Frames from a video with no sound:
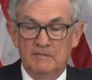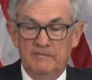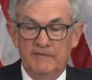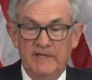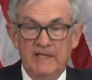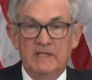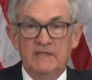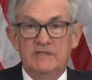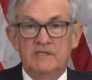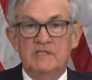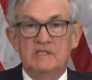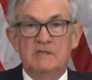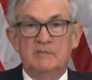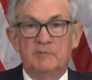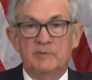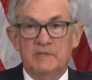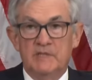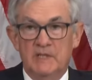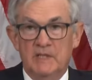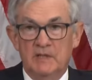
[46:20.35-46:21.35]
vacancies
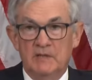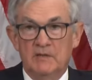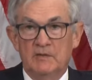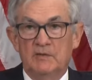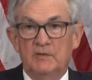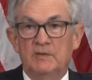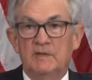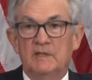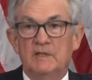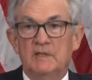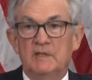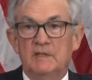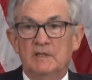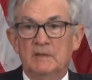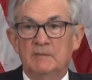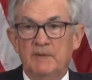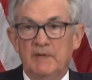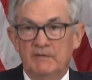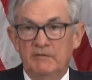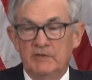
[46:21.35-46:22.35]
in particular and
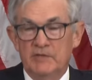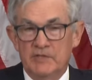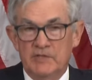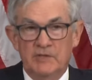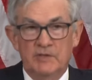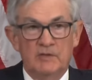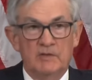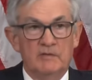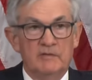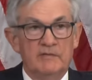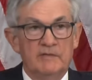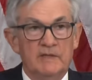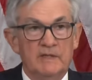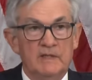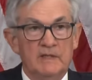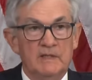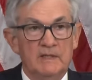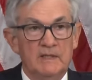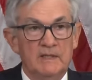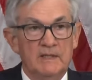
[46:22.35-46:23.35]
the beverage curve
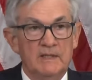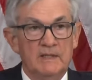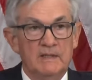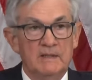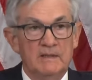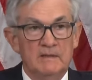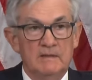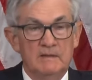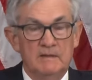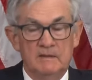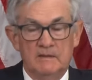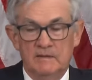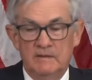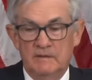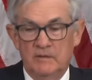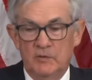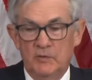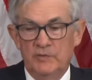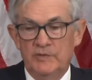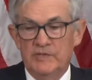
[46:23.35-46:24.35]
and
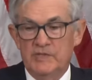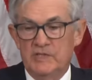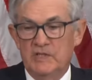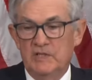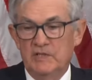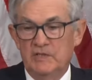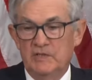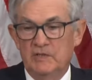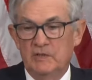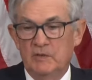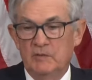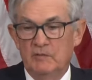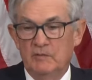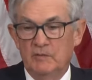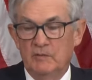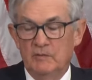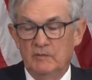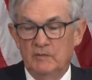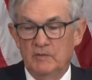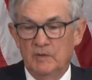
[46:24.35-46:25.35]
the whole discussion
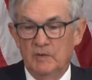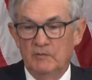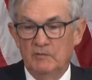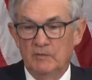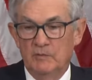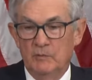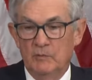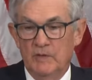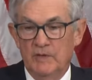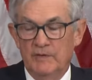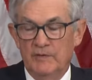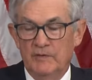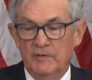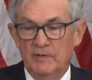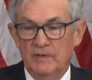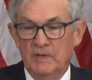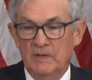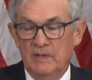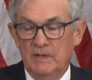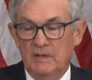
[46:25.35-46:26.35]
over
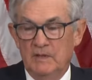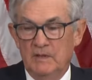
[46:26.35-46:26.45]
whether